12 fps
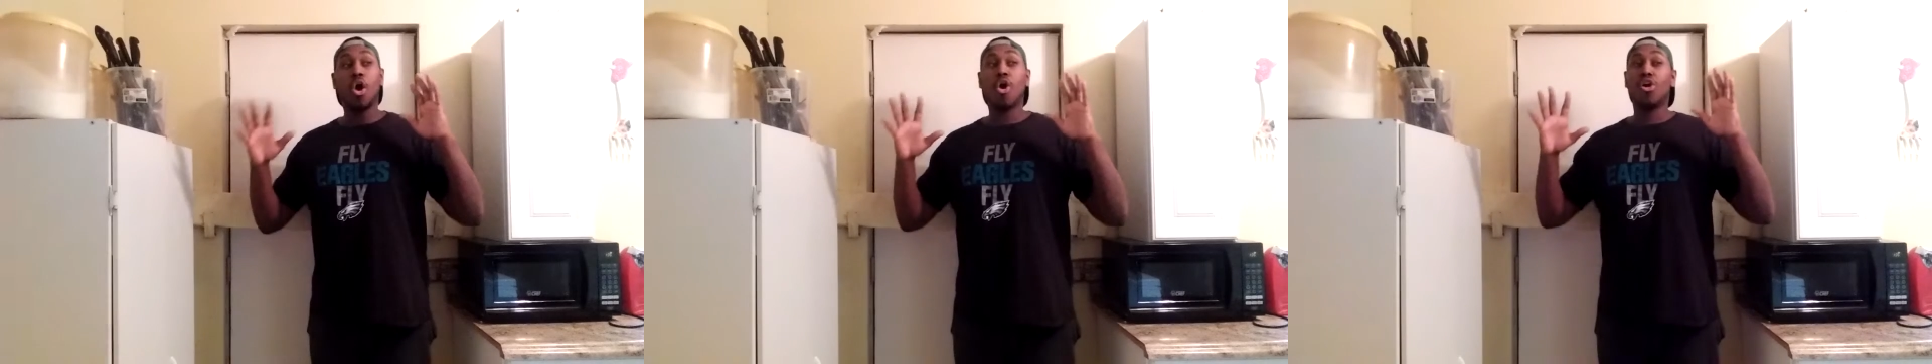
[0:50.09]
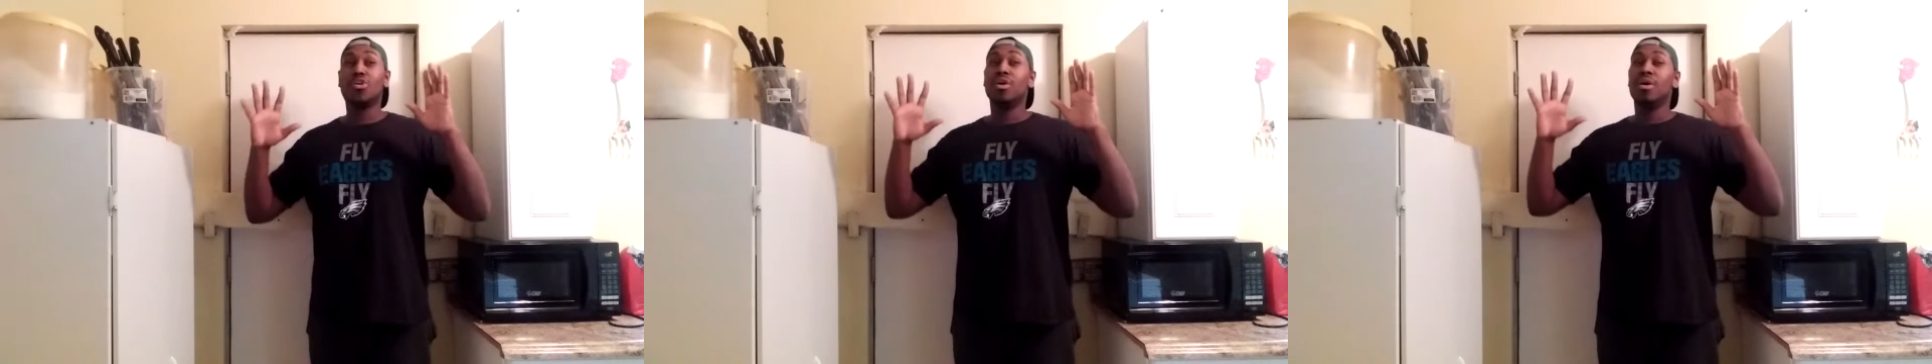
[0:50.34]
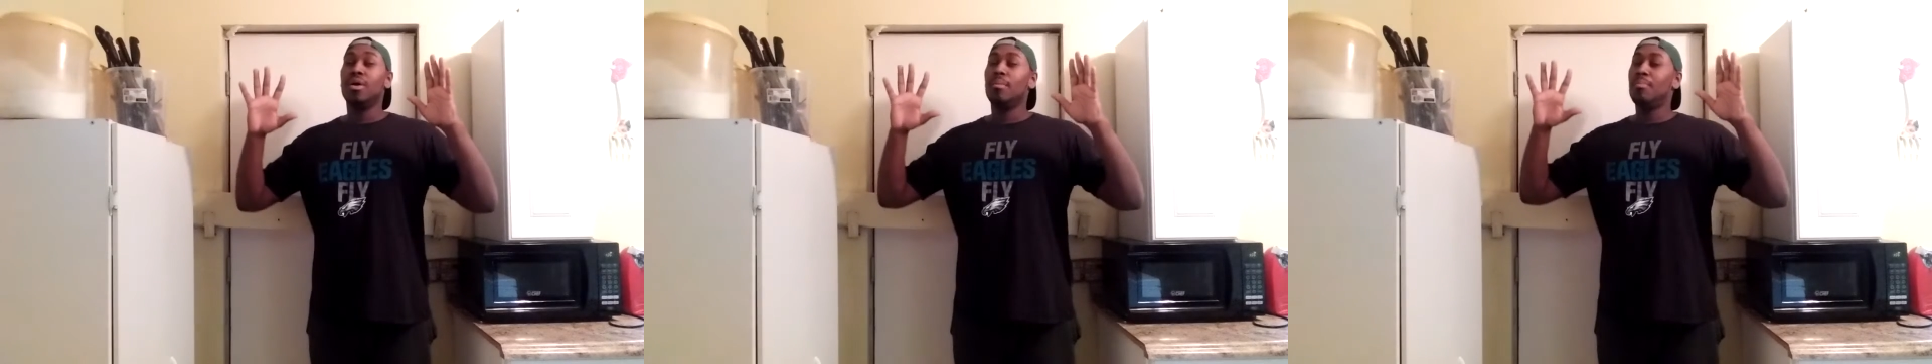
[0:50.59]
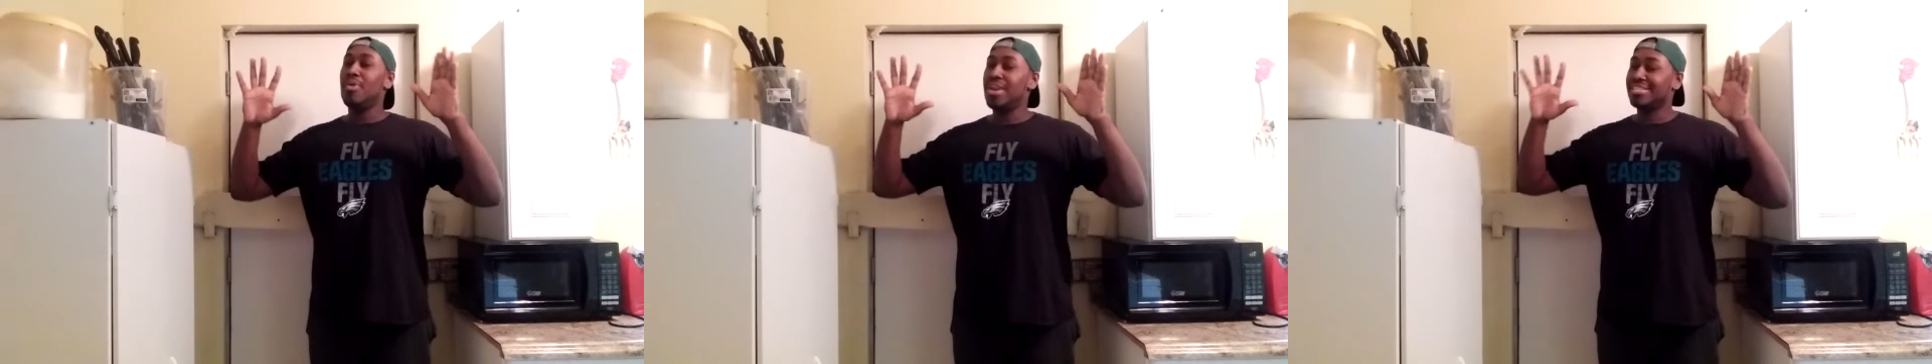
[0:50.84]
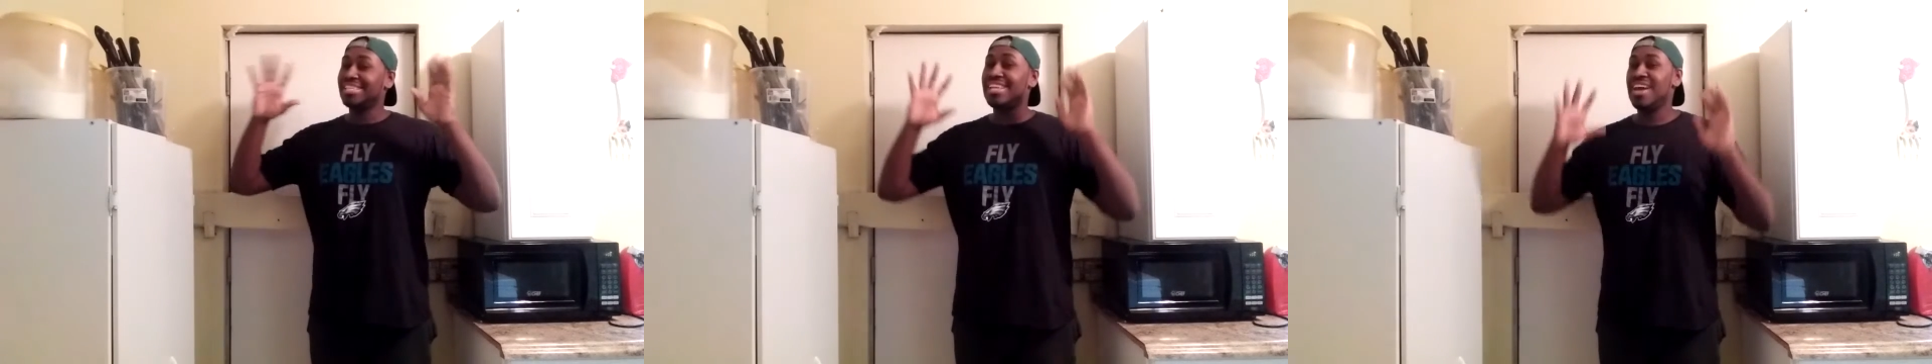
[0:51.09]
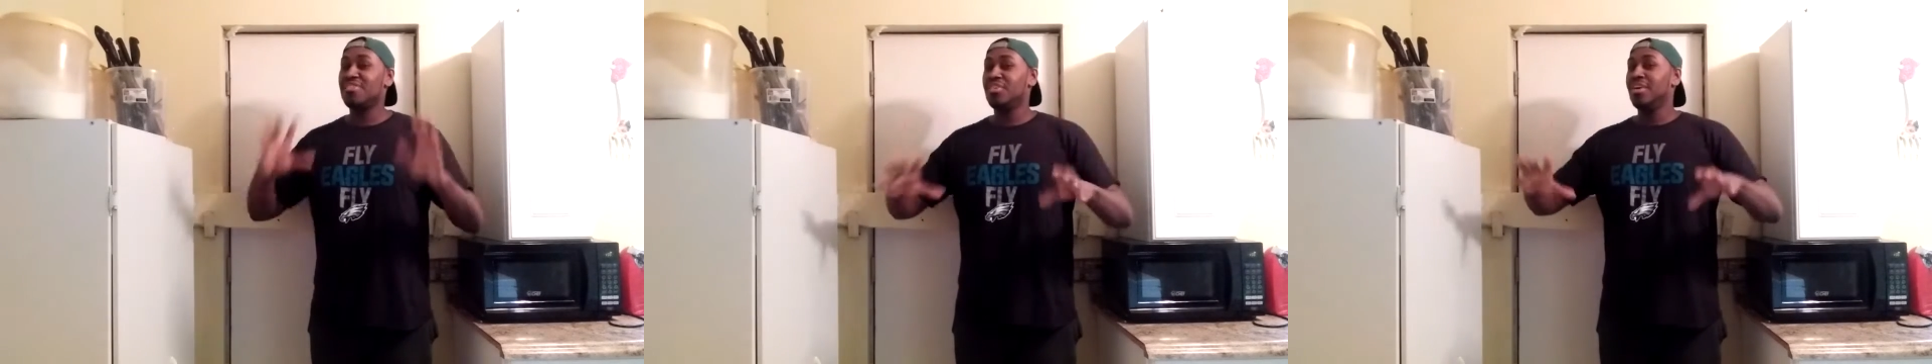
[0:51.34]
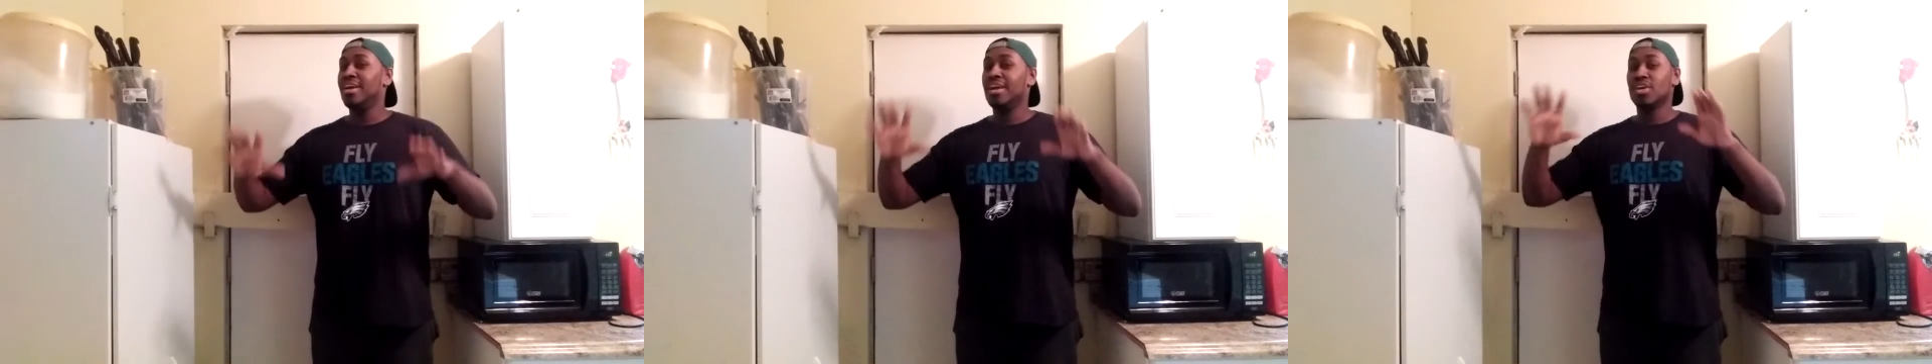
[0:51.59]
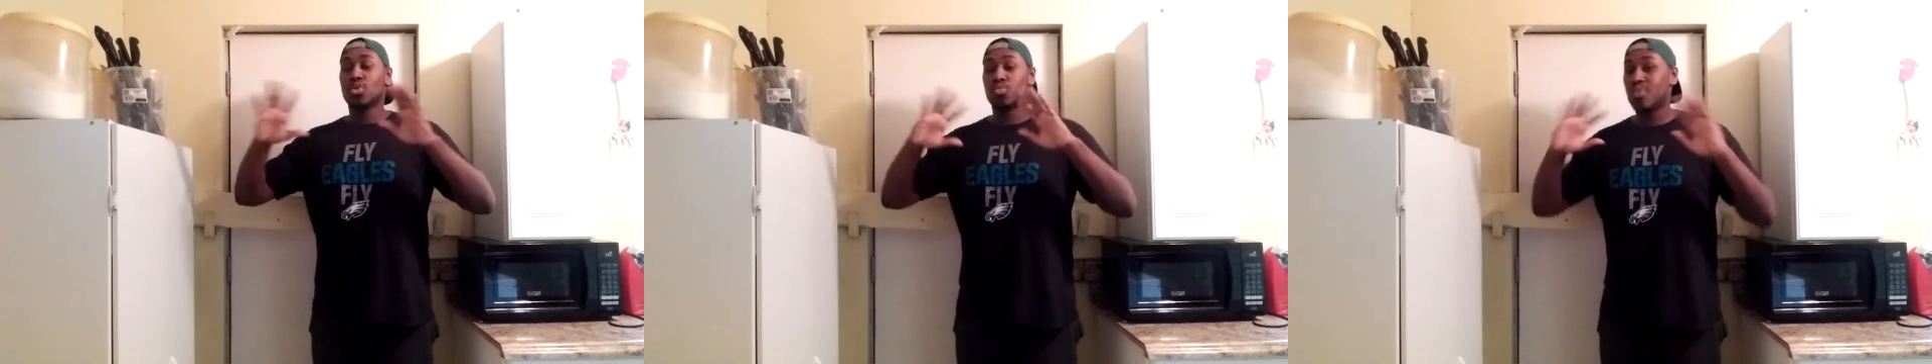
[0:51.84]
are putting together
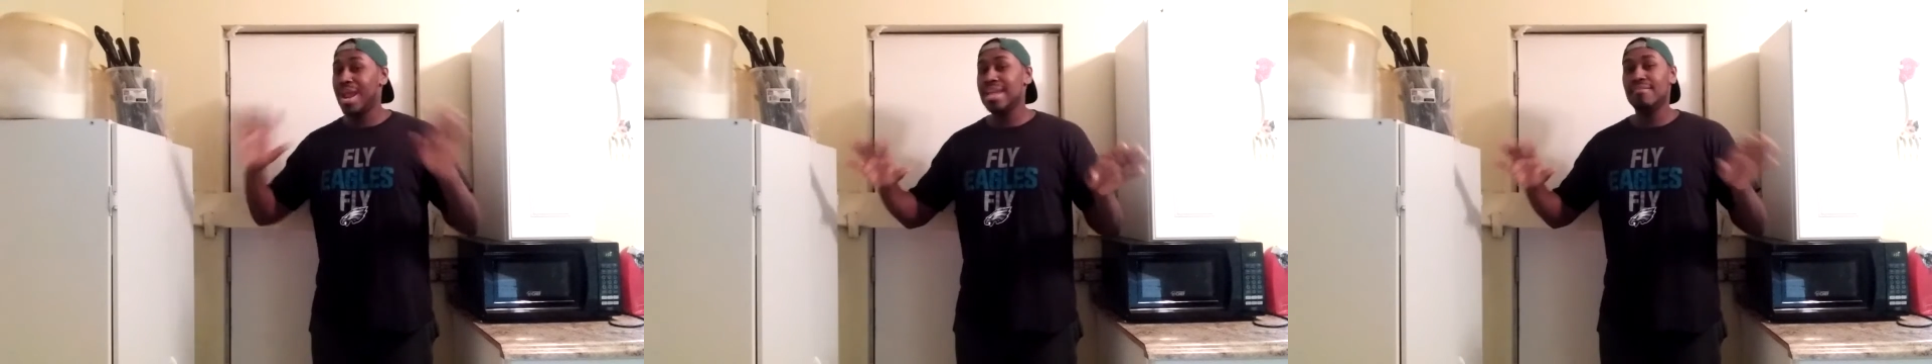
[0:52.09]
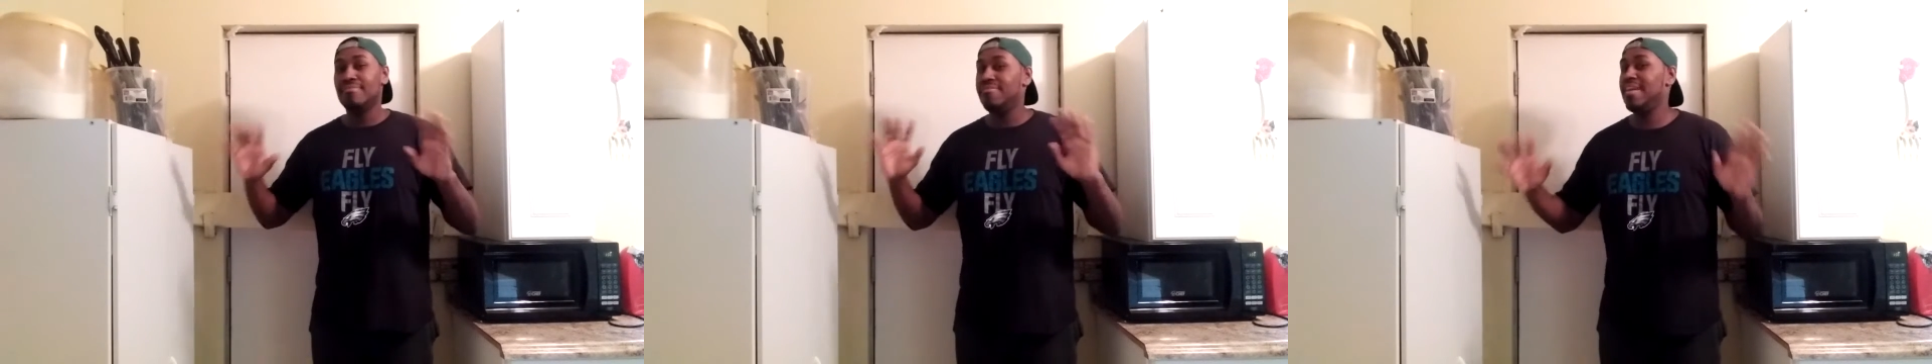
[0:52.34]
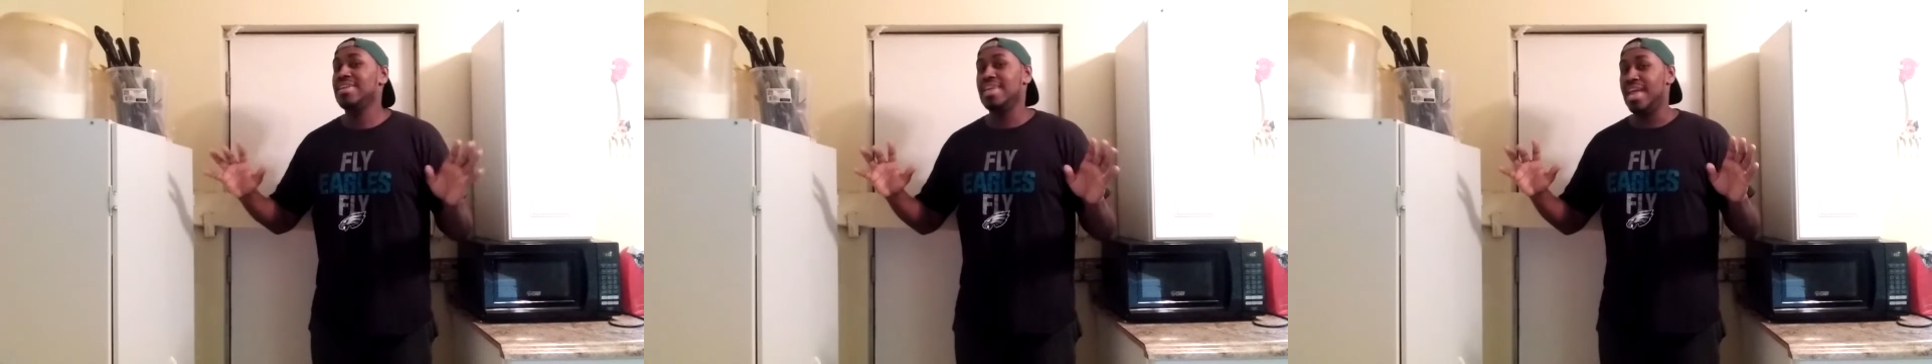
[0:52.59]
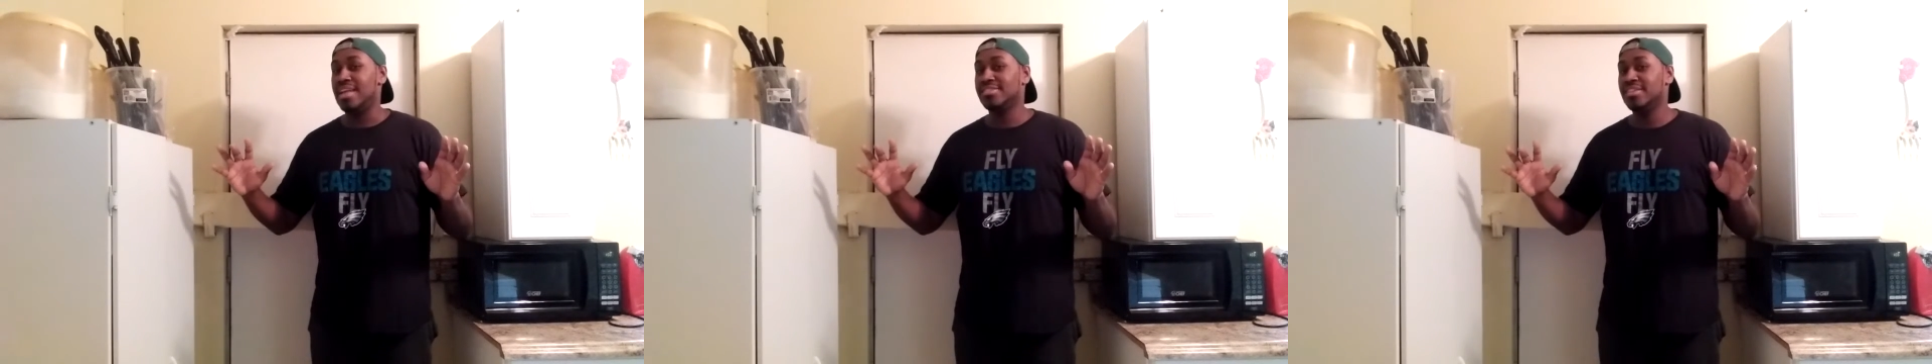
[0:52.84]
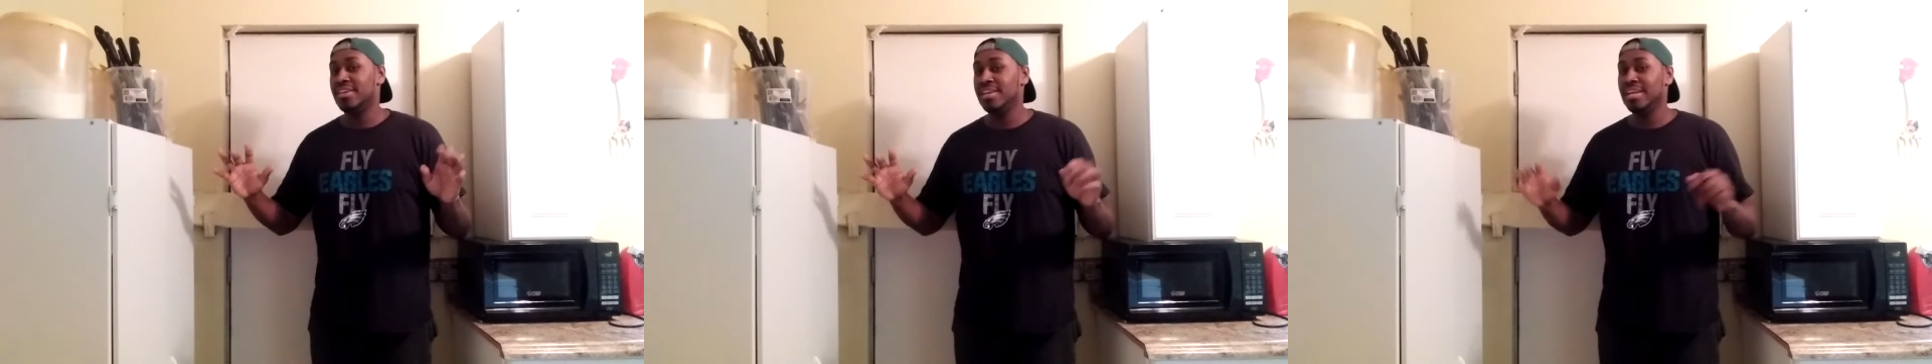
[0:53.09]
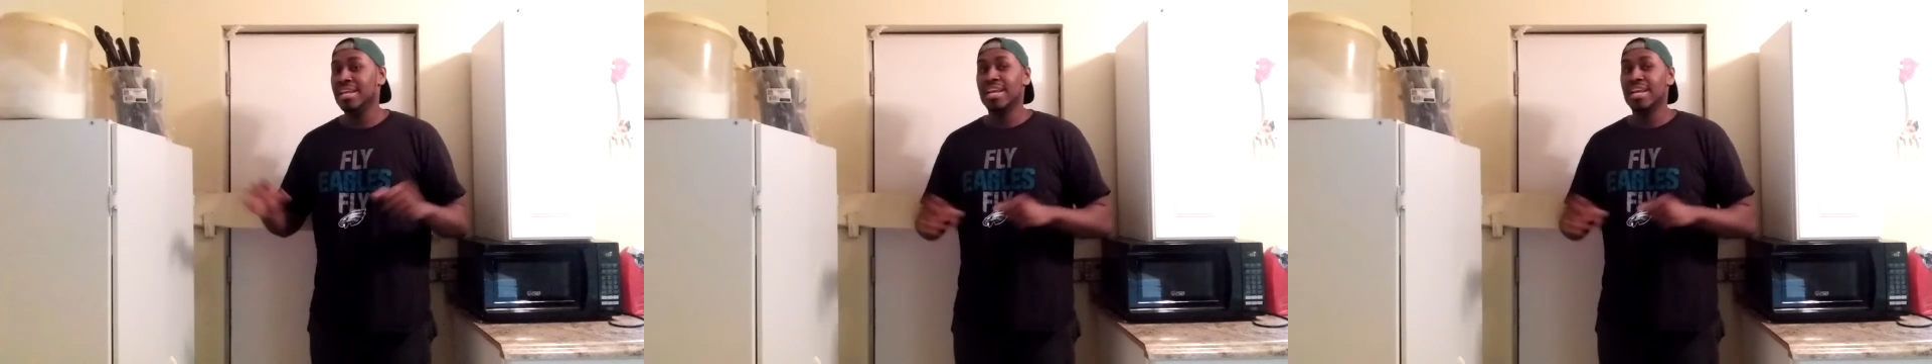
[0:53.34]
great vignettes.